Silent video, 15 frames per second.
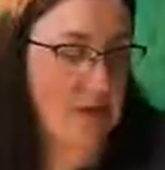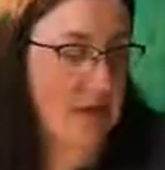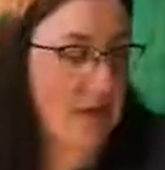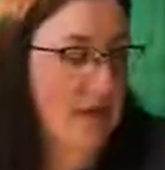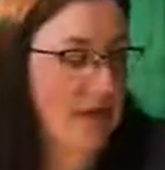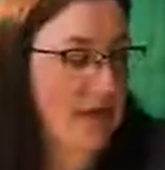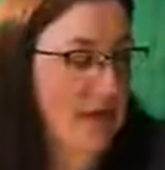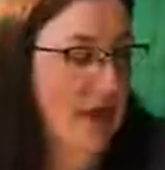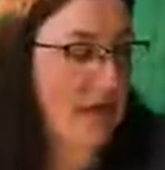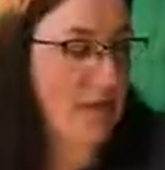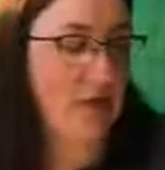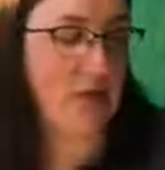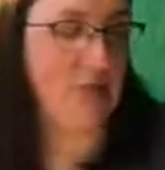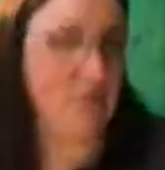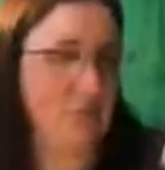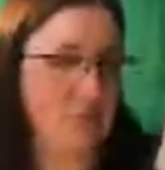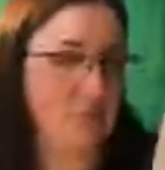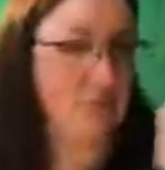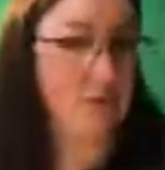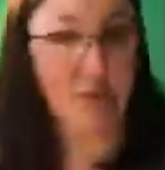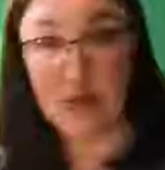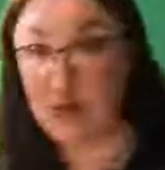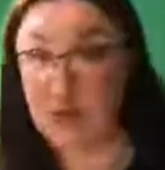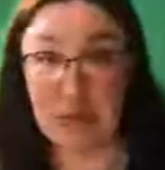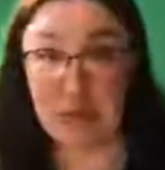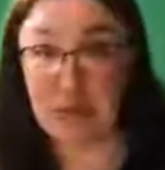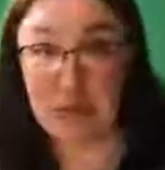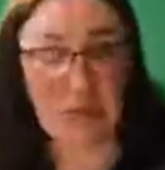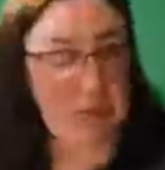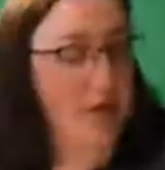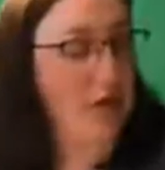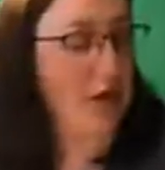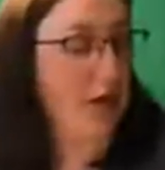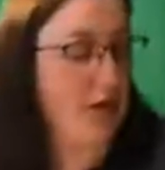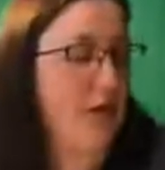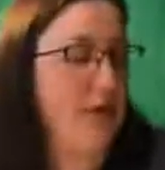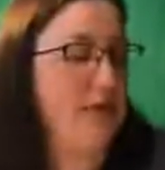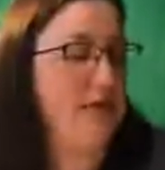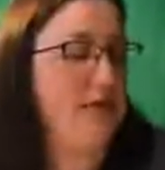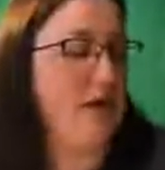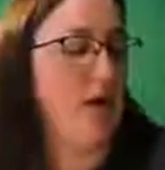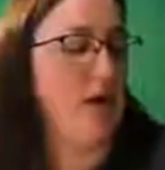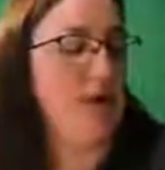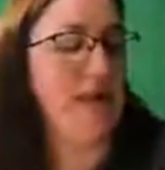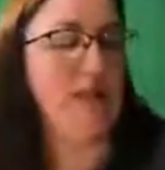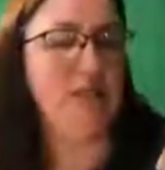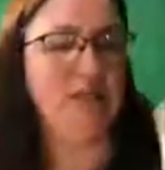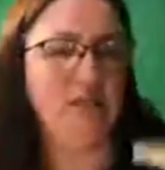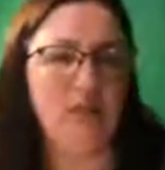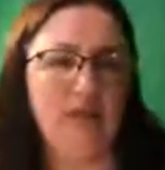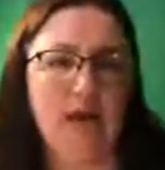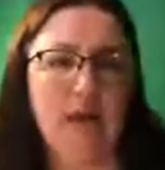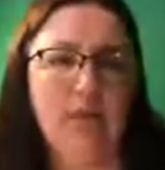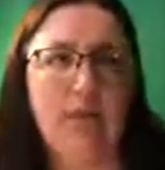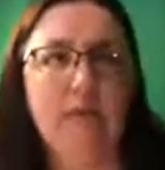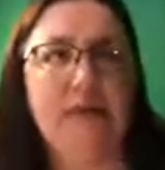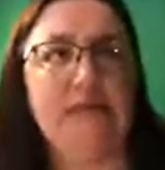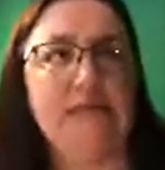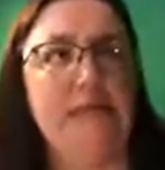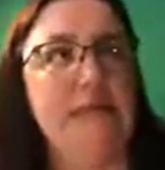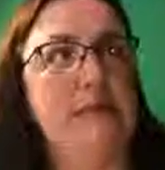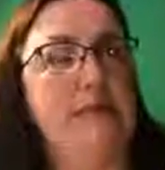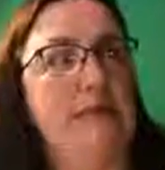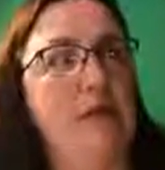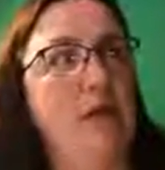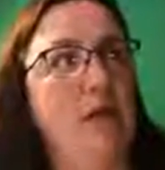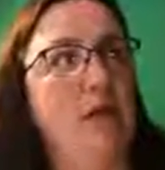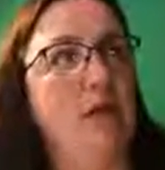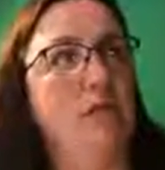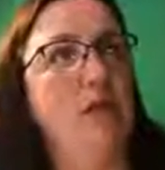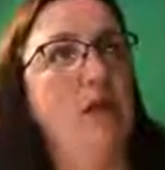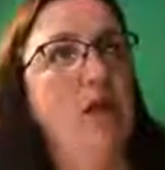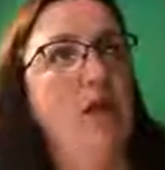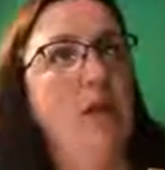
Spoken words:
So anytime that when you get your wood burner and you get started, get you a couple pieces of